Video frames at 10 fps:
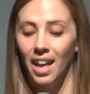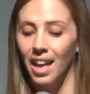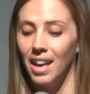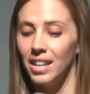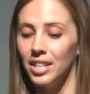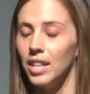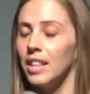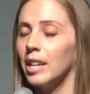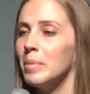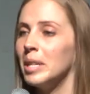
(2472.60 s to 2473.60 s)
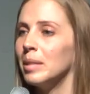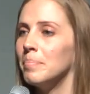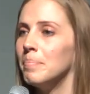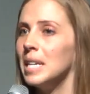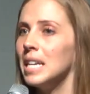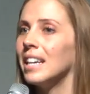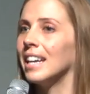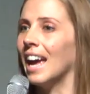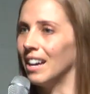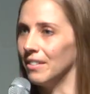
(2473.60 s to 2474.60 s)
And they commit to being
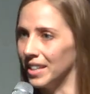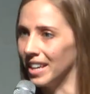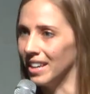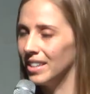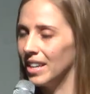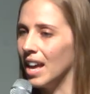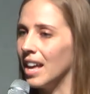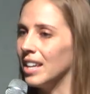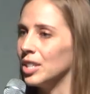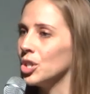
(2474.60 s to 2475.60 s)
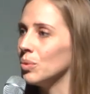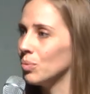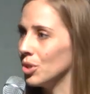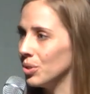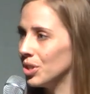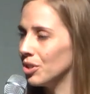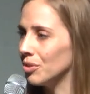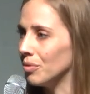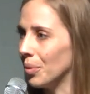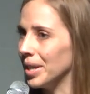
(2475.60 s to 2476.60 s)
an advocate and using
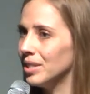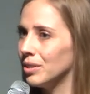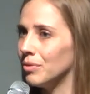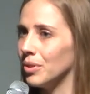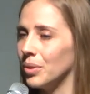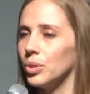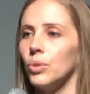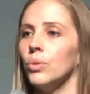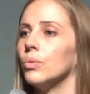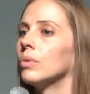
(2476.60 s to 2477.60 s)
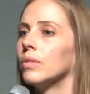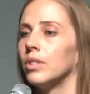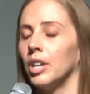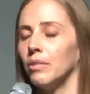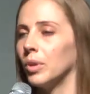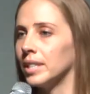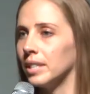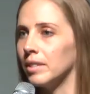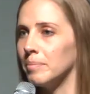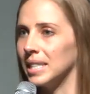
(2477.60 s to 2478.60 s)
your voice for those who their
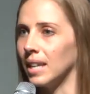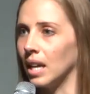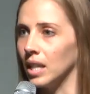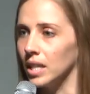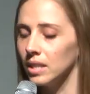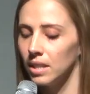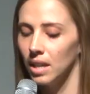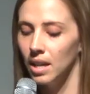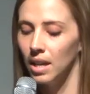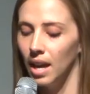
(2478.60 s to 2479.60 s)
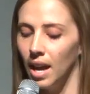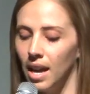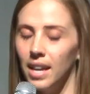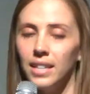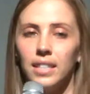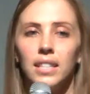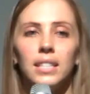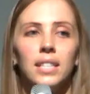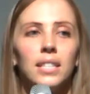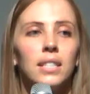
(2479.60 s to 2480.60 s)
voices have been silenced. And
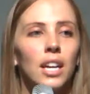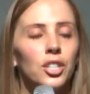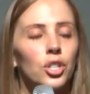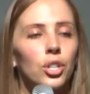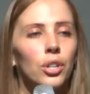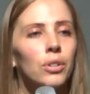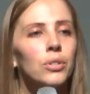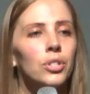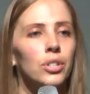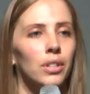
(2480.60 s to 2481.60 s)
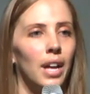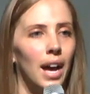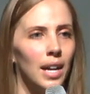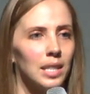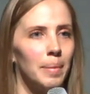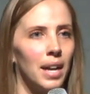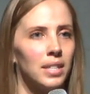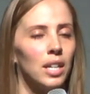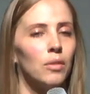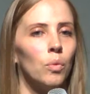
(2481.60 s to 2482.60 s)
this is such a crucial
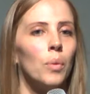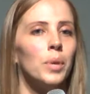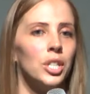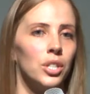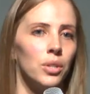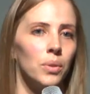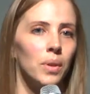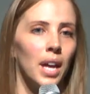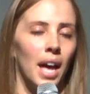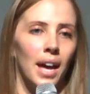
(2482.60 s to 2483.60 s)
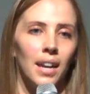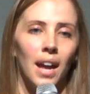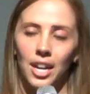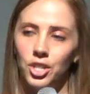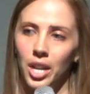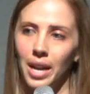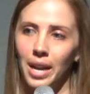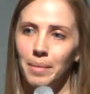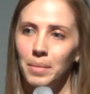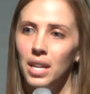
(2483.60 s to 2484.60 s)
aspect of what we do at
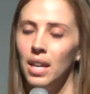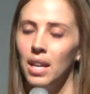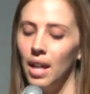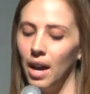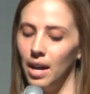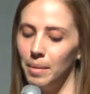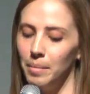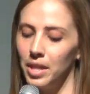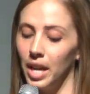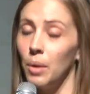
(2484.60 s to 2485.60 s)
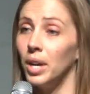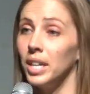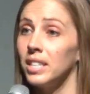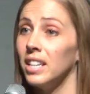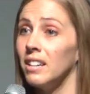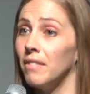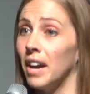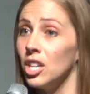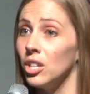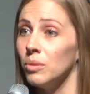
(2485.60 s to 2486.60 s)
IJM that I want to
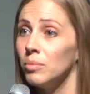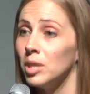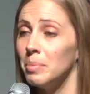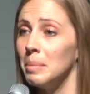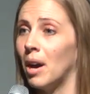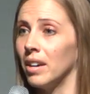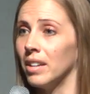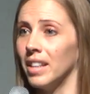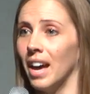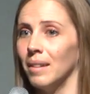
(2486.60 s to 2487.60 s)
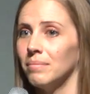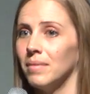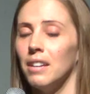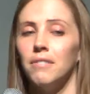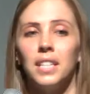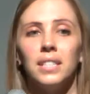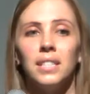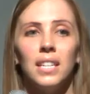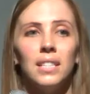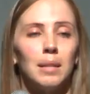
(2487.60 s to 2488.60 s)
invite you to be part of that. If
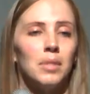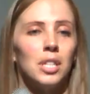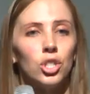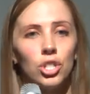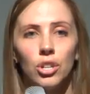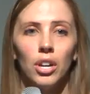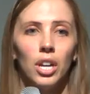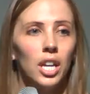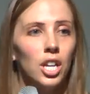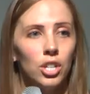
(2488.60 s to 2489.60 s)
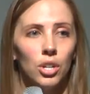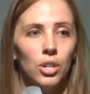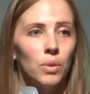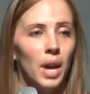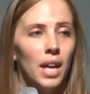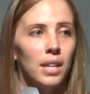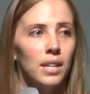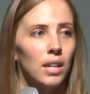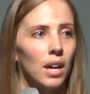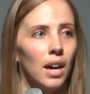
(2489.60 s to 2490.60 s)
this is something stirring in you
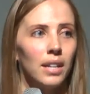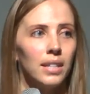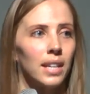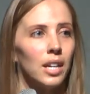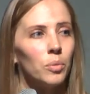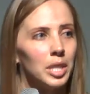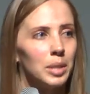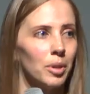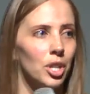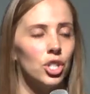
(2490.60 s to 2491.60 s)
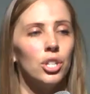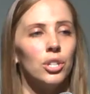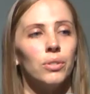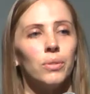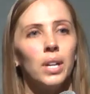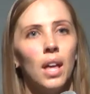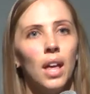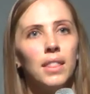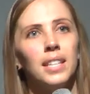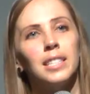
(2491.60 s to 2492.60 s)
and God is kind of whispering to you,
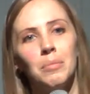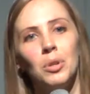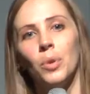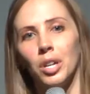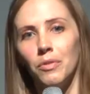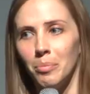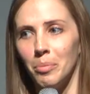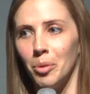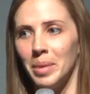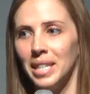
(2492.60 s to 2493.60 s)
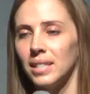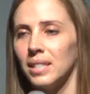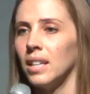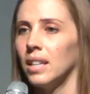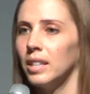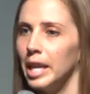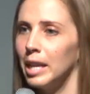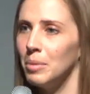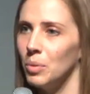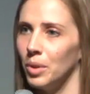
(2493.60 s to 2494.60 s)
this can be one of your moments, let
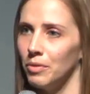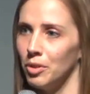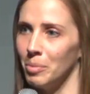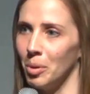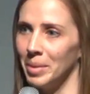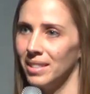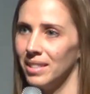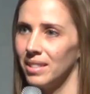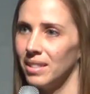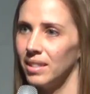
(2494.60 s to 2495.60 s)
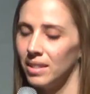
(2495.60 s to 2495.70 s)
it be one of your moments.